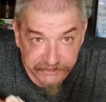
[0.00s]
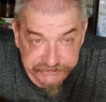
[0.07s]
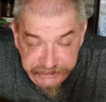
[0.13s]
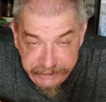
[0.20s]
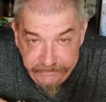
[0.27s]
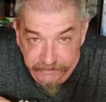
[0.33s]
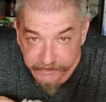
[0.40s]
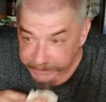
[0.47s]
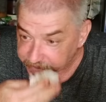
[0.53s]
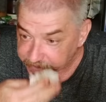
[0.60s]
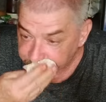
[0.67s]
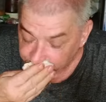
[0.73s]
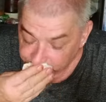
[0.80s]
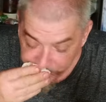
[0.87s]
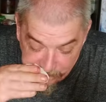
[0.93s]
Generally,
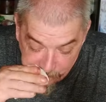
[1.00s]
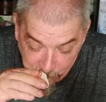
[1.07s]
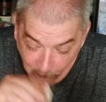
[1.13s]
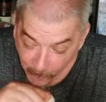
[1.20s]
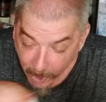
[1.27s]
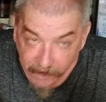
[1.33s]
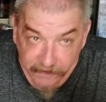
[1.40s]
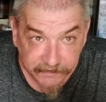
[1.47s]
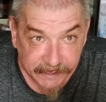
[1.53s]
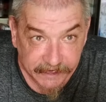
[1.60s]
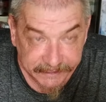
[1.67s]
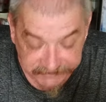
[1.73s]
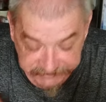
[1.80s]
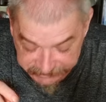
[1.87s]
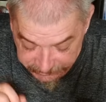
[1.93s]
our
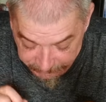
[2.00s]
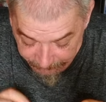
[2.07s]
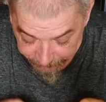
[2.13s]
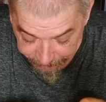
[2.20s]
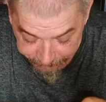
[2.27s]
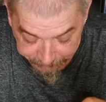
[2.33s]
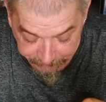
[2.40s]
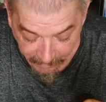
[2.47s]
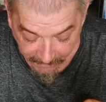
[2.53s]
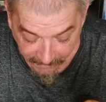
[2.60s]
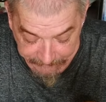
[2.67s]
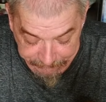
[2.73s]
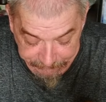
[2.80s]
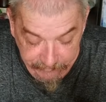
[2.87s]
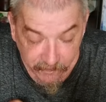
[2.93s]
lunch,
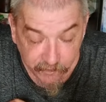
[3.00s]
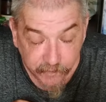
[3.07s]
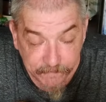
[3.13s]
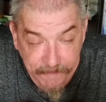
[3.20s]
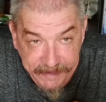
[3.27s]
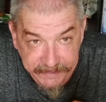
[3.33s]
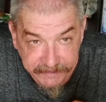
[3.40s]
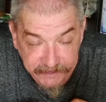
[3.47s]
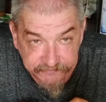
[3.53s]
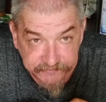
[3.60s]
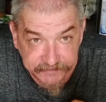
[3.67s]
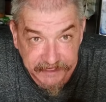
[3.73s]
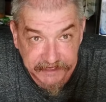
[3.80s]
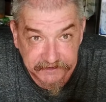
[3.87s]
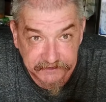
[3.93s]
we make enough
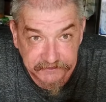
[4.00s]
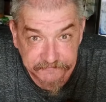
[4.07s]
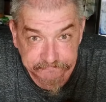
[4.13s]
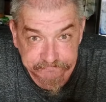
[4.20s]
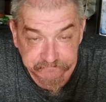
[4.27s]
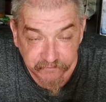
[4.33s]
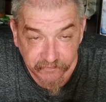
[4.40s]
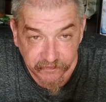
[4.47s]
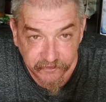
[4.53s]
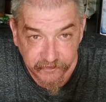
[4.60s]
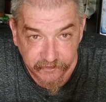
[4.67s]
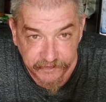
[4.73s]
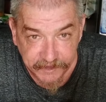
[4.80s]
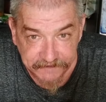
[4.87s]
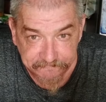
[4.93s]
dinner
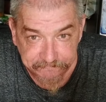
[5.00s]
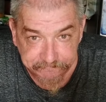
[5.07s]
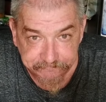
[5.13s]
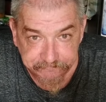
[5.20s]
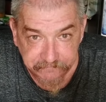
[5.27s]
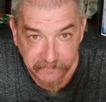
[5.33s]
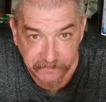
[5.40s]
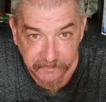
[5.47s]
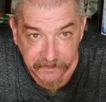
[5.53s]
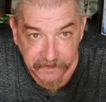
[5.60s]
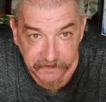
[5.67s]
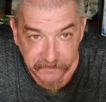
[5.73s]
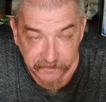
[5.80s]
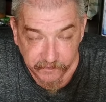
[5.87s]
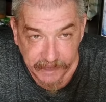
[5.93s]
so that
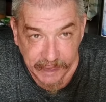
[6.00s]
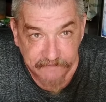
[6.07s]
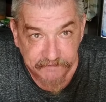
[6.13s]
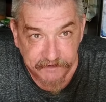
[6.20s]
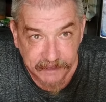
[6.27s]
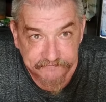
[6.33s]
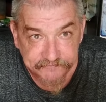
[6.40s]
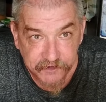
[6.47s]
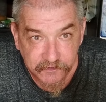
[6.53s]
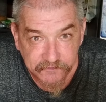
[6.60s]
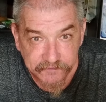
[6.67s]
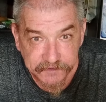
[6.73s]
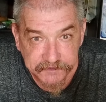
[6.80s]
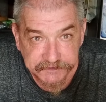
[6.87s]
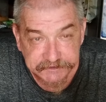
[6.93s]
we have
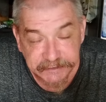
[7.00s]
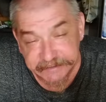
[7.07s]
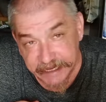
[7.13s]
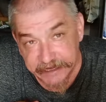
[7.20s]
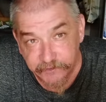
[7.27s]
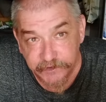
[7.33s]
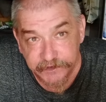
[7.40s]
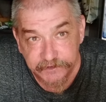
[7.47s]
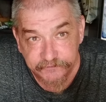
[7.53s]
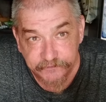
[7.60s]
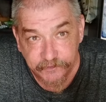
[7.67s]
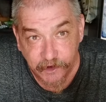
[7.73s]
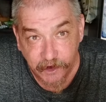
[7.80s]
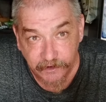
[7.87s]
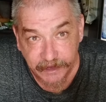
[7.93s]
leftovers to take with us
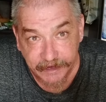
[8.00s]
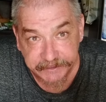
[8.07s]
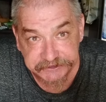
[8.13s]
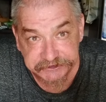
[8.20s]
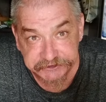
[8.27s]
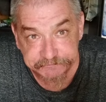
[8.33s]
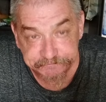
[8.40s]
for our lunch.